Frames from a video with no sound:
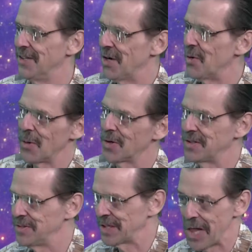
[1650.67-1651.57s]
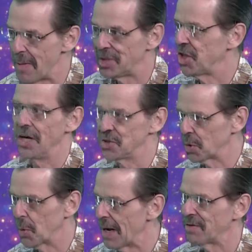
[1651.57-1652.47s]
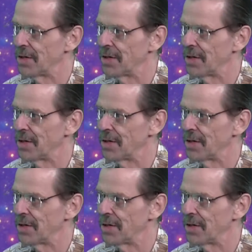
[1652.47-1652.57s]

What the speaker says: or climate change, or whatever."